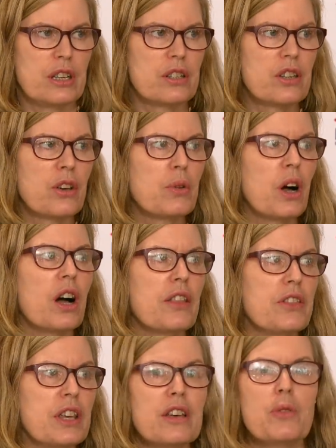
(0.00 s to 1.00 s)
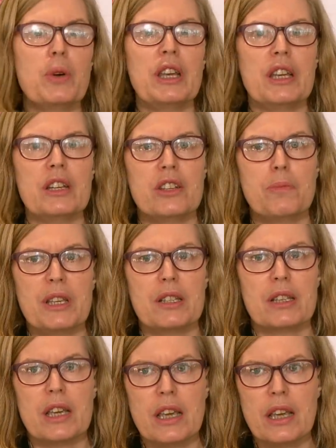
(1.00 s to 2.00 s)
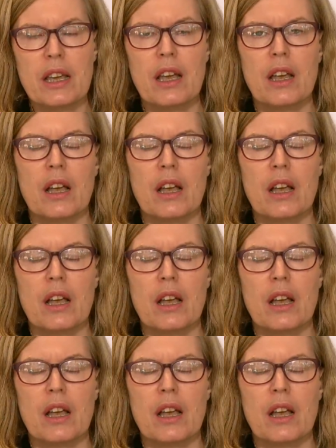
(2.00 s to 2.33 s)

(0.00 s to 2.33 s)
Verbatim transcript: So I think we need to be seeing